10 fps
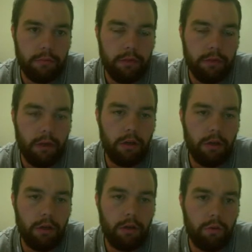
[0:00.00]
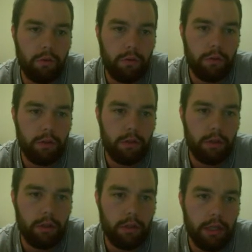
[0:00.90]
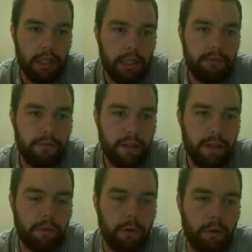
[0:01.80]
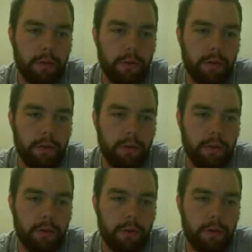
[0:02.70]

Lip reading: Oh! And he Flamethrower